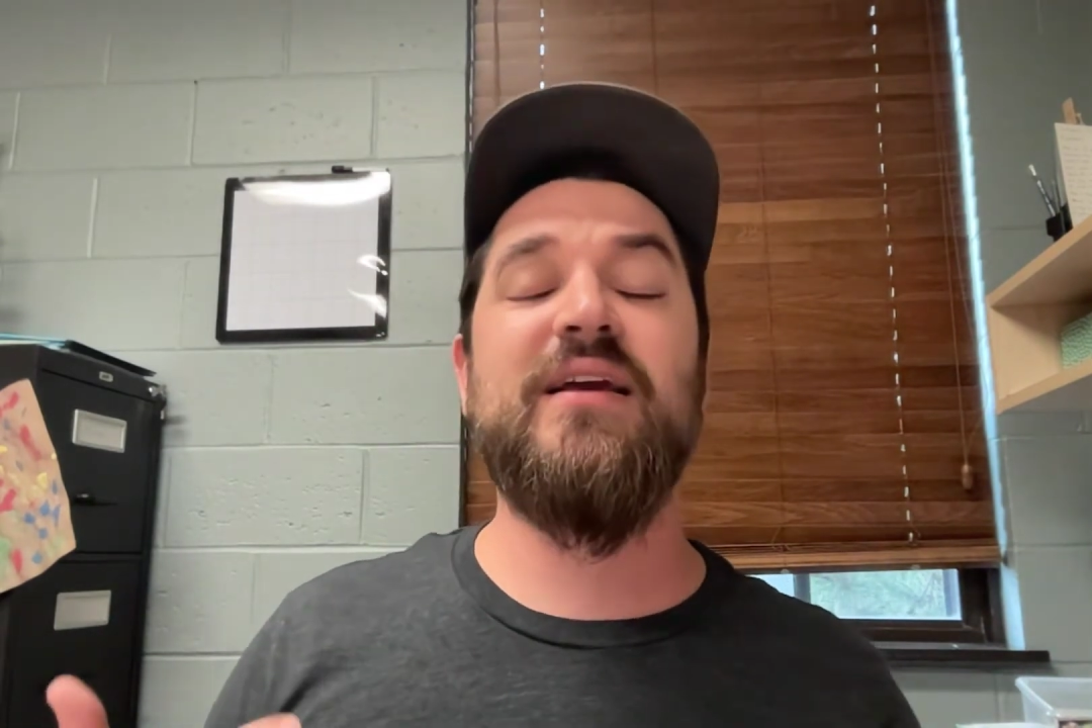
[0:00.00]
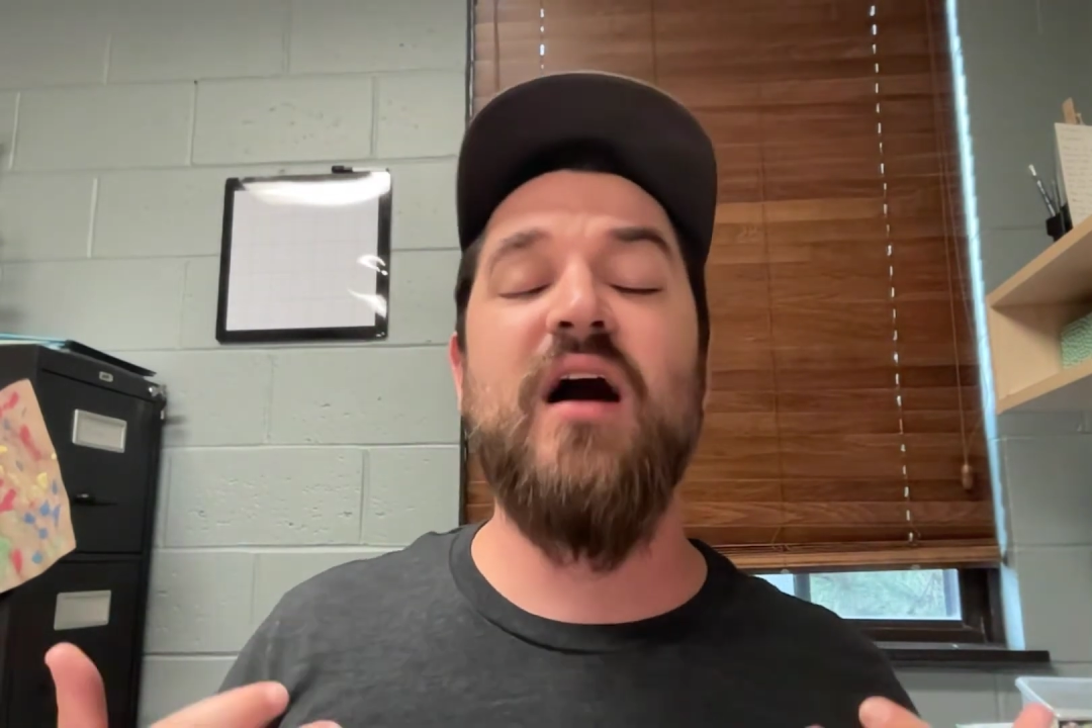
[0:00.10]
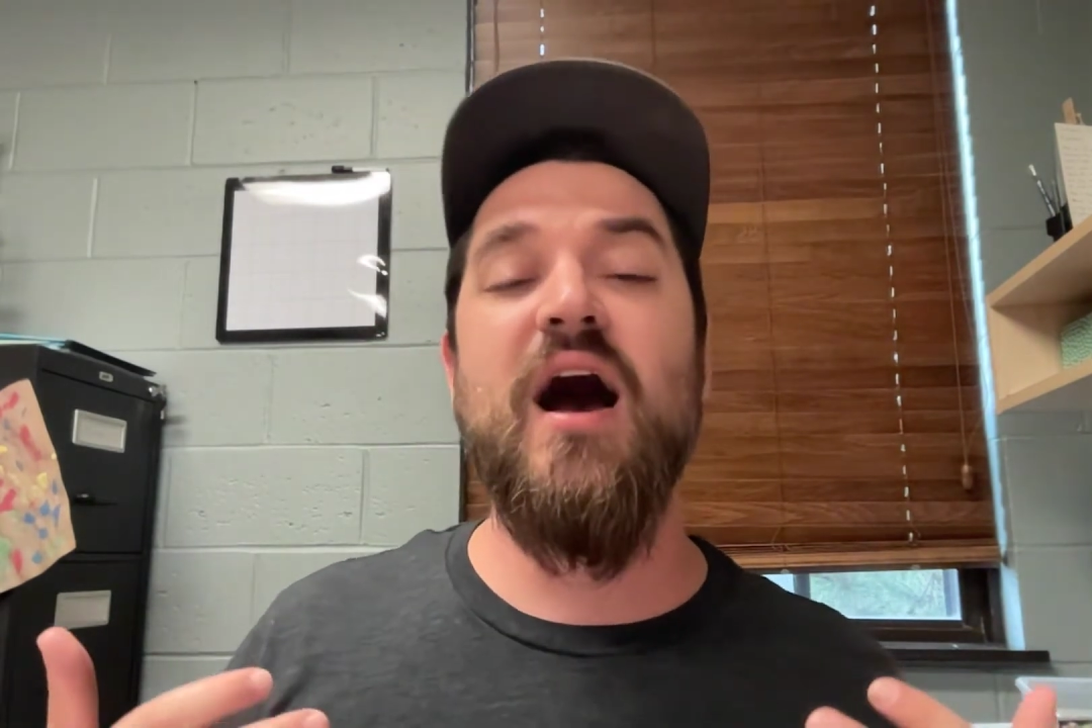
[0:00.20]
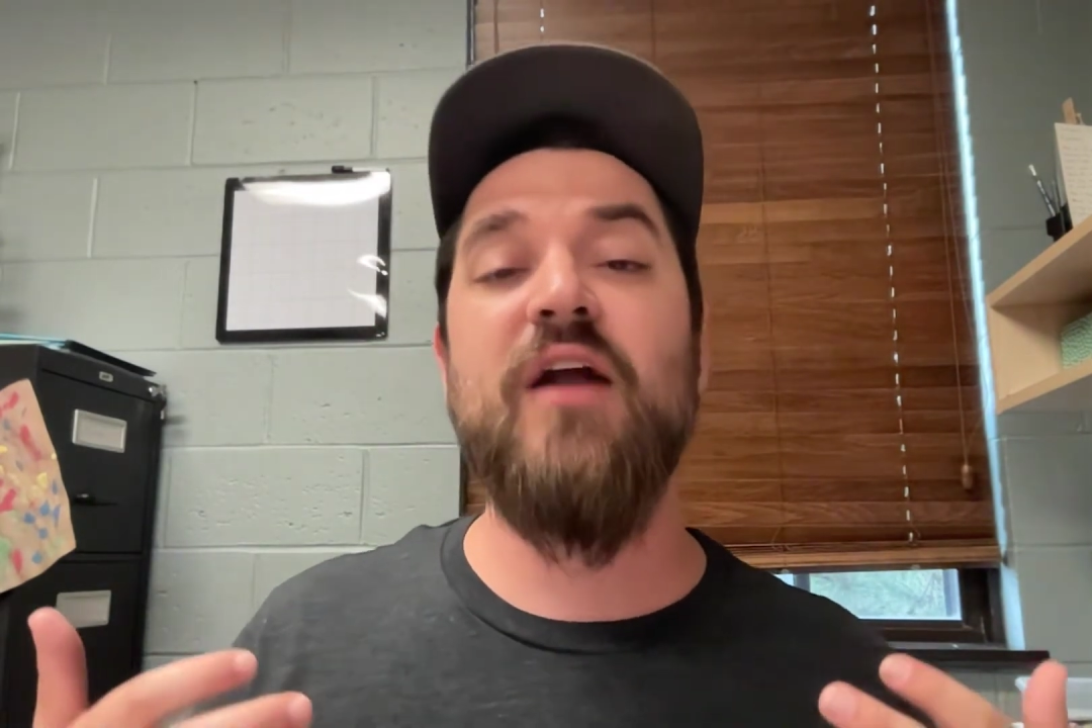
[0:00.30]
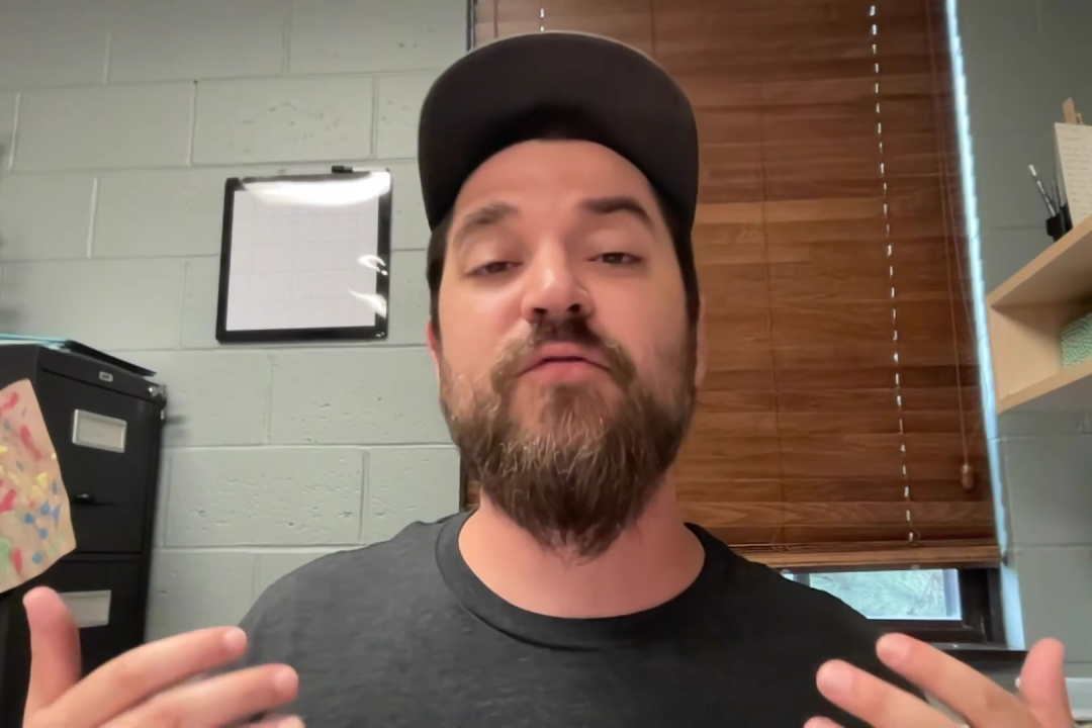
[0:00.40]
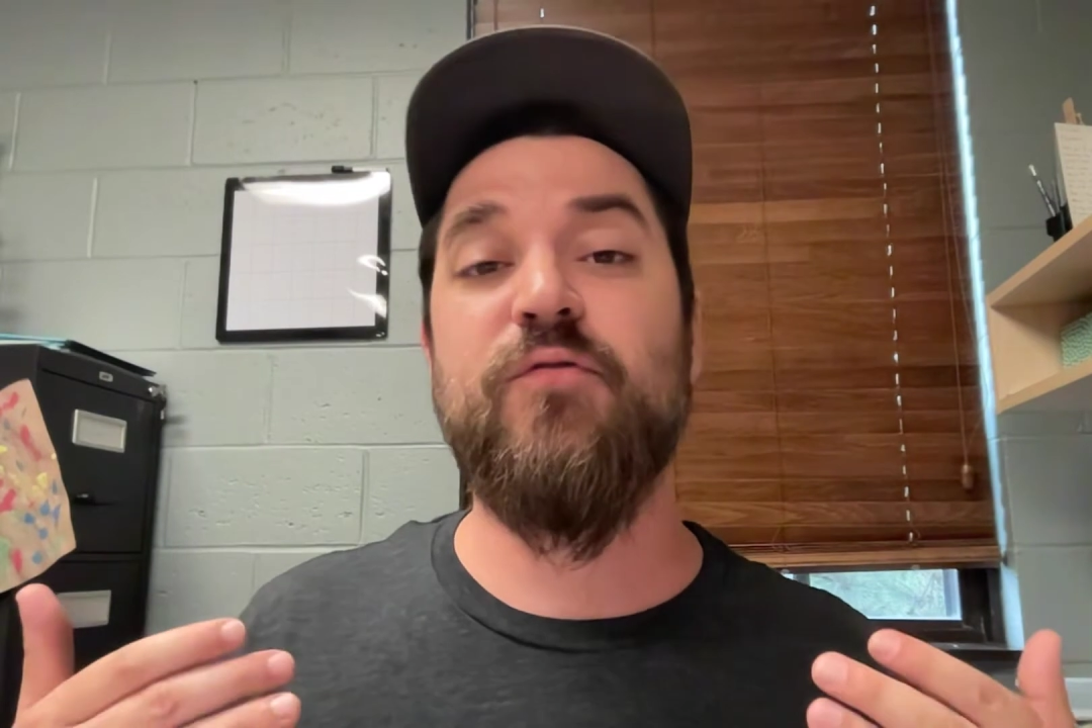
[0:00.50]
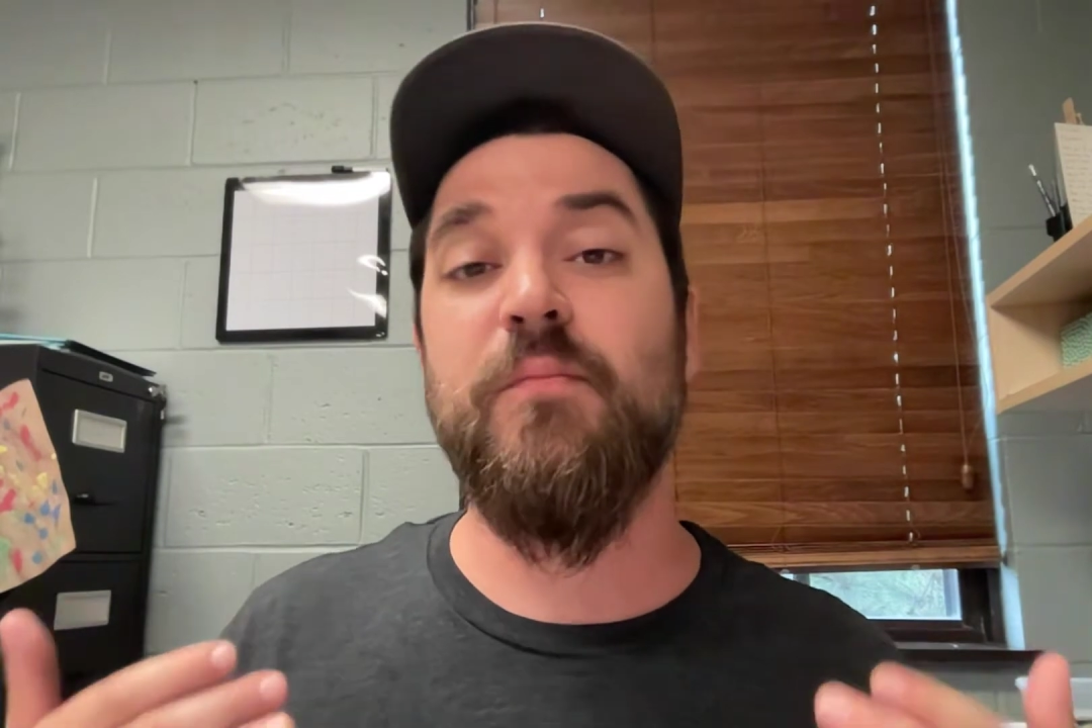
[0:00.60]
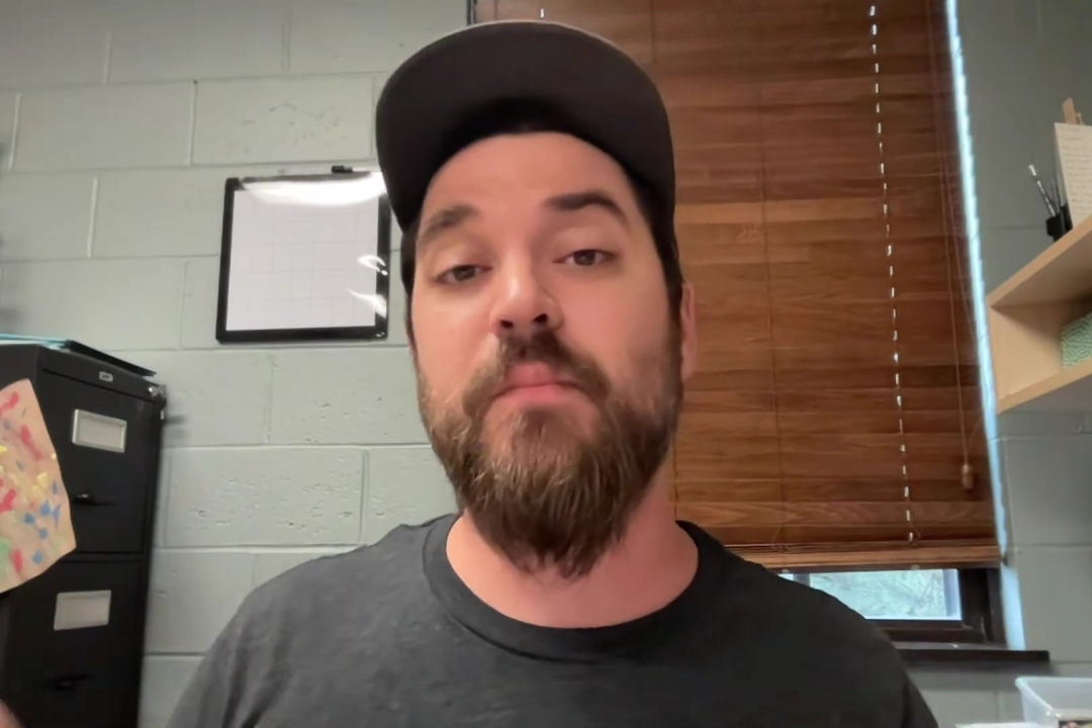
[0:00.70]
God, for